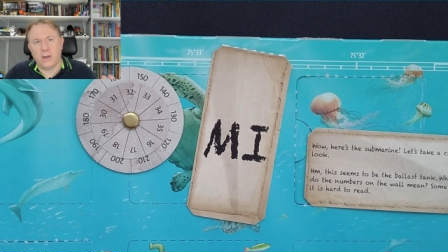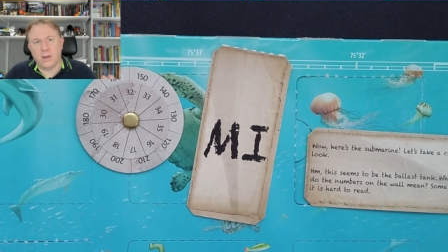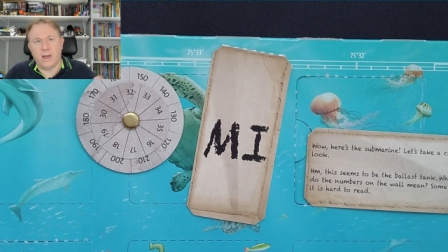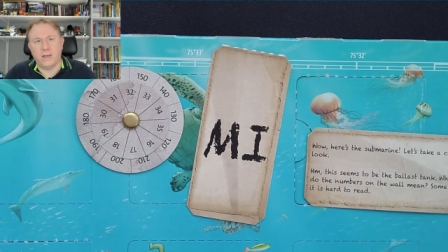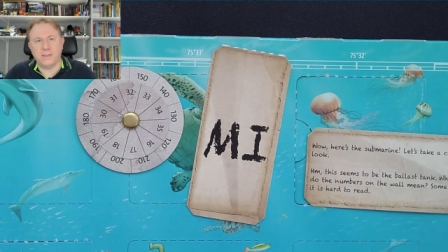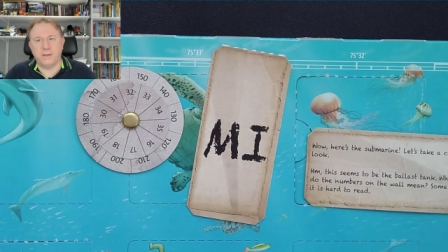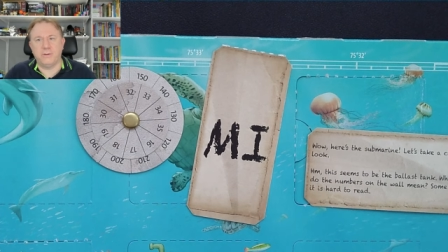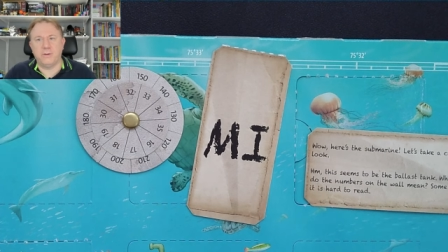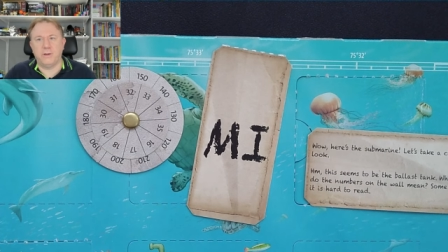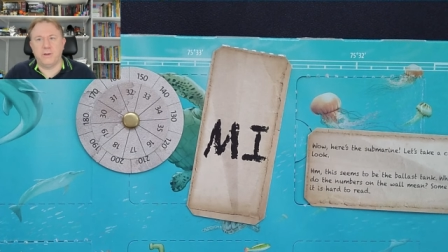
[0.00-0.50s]

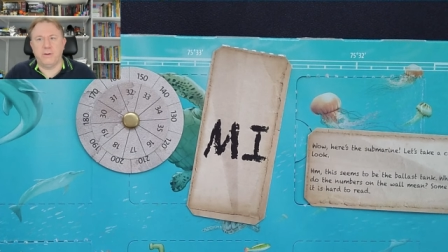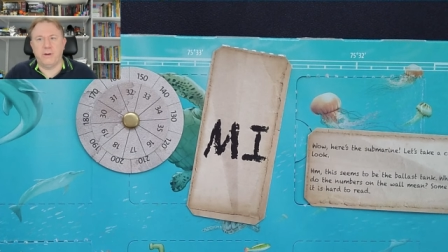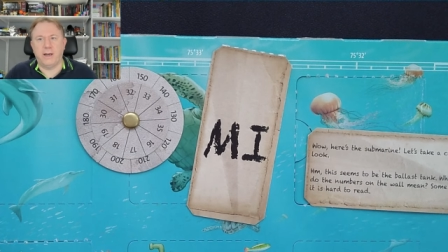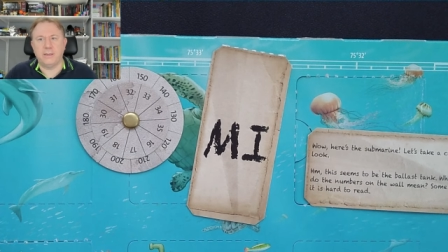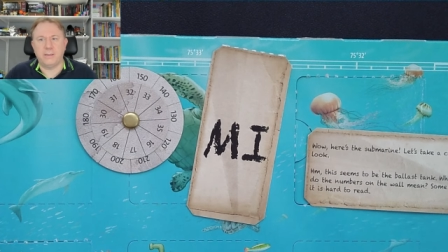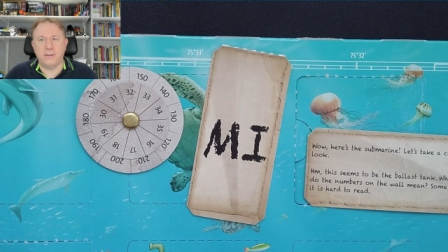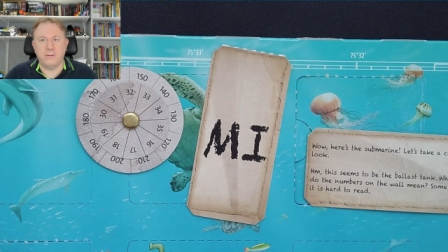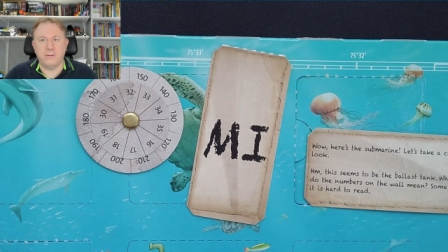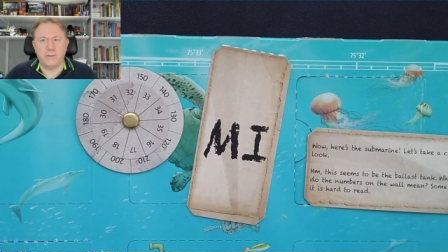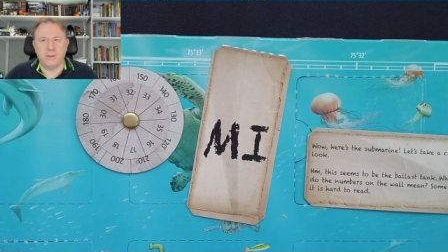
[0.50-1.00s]
I don't know.
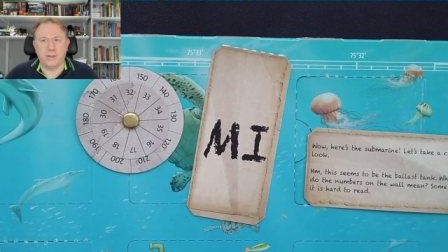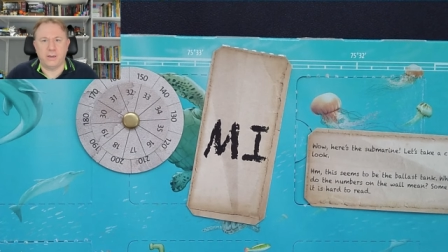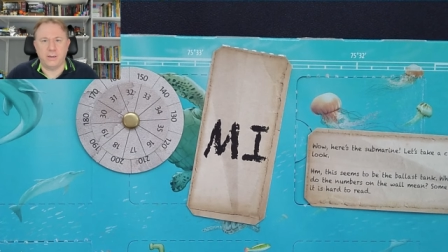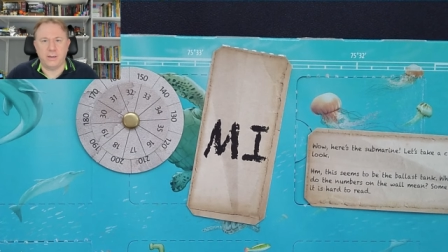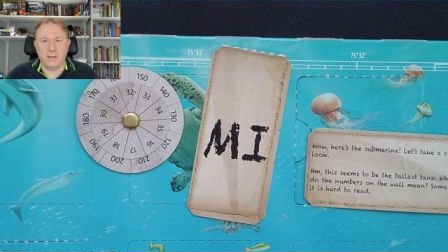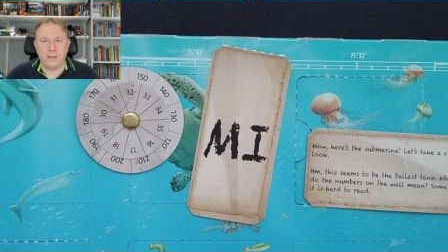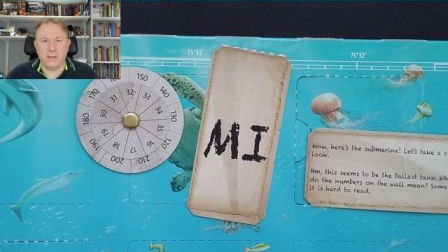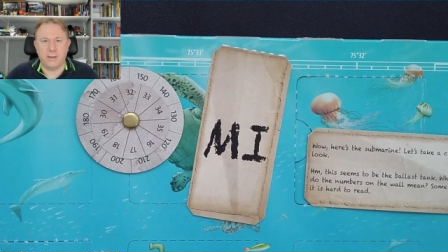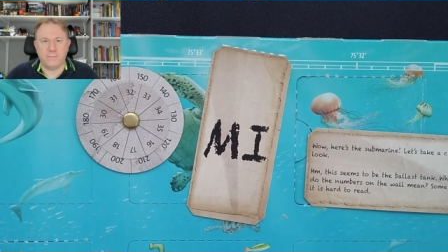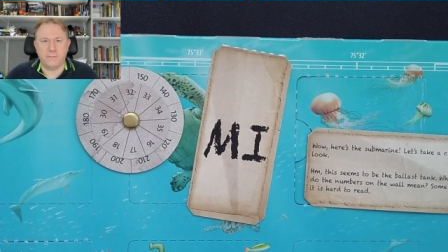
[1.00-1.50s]
I don't think I
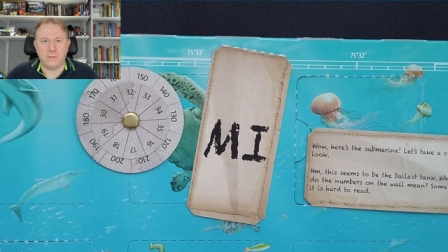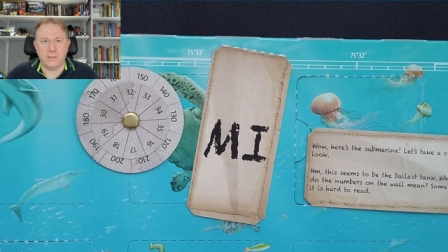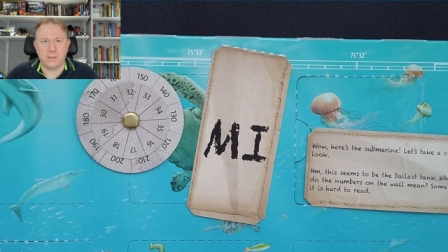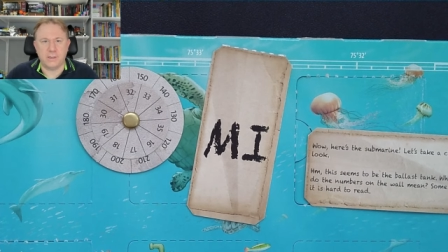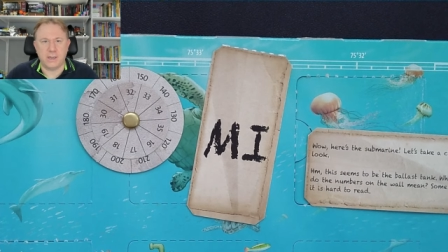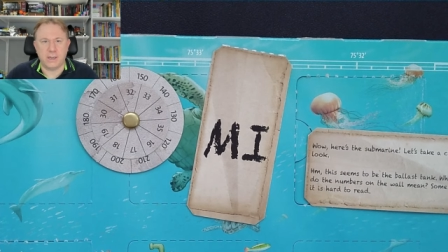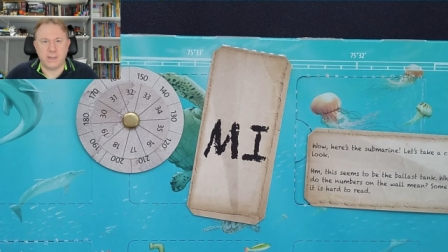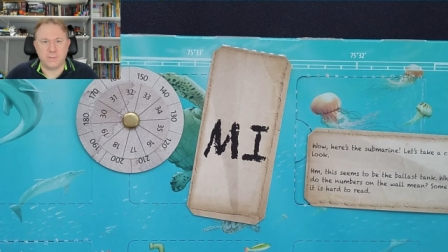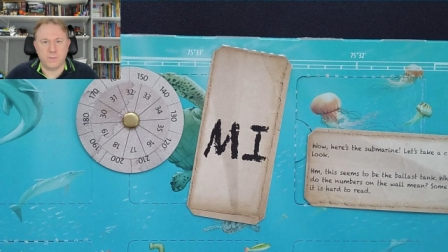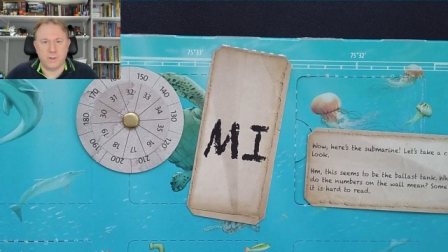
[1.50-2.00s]
need that for
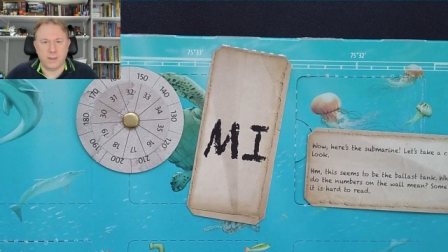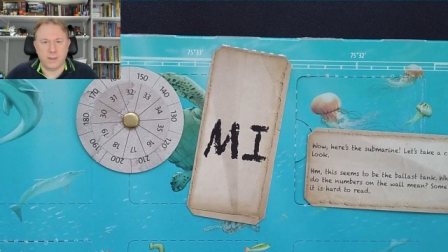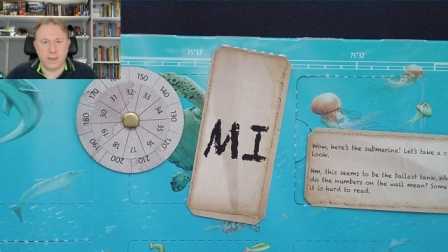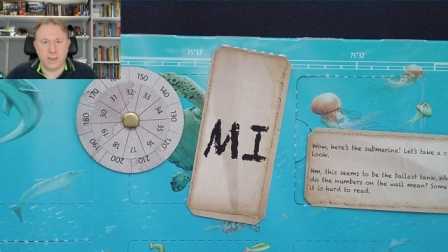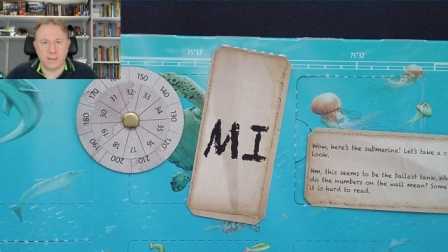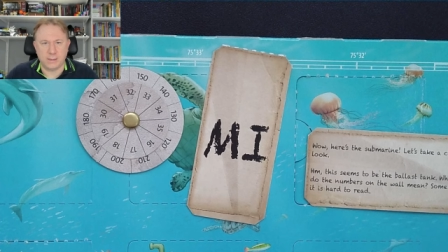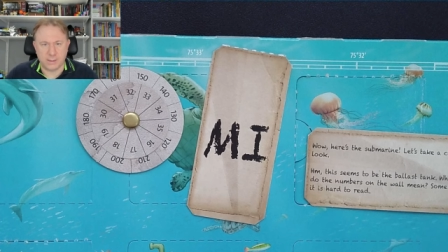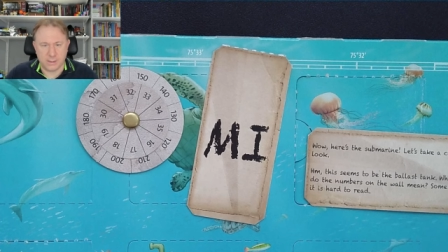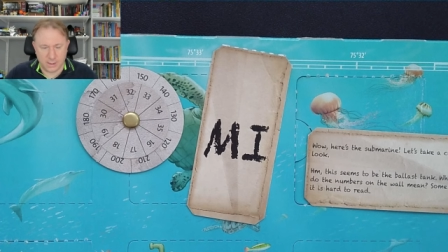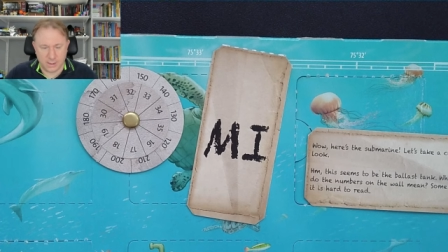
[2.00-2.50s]
today is my
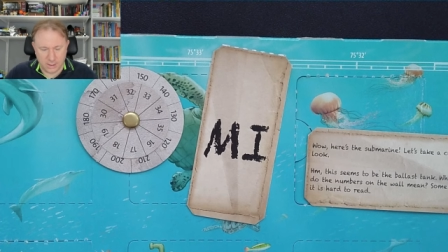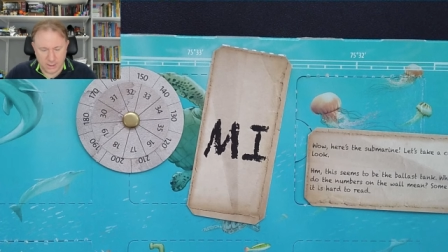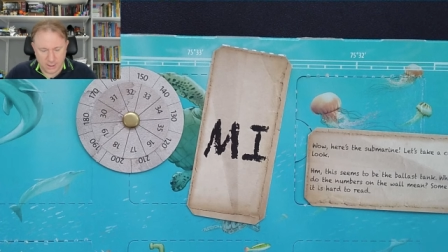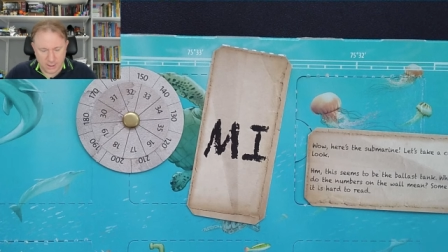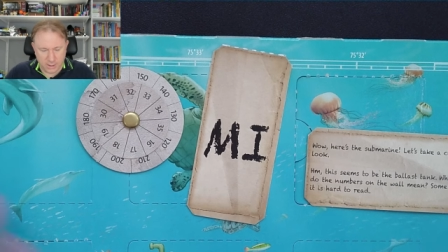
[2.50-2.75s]
guess.